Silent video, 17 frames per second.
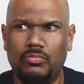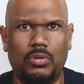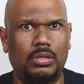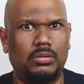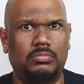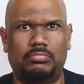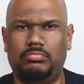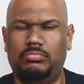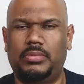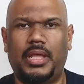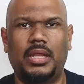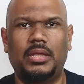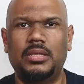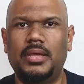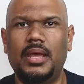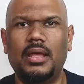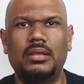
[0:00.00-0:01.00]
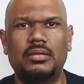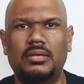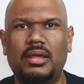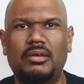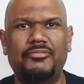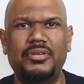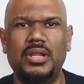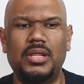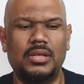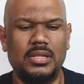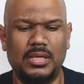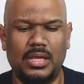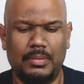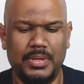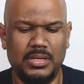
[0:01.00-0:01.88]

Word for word: well, then yeah, definitely.